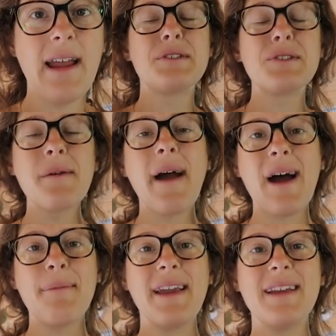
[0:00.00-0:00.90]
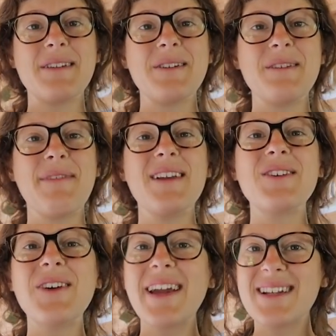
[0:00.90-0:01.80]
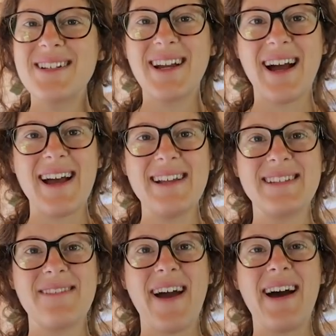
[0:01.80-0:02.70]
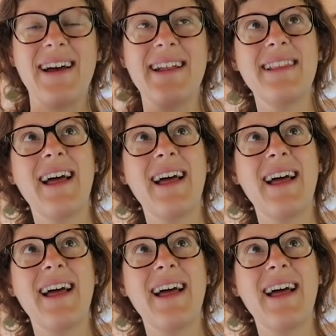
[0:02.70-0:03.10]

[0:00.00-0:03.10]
I'm super happy to be talking to you guys about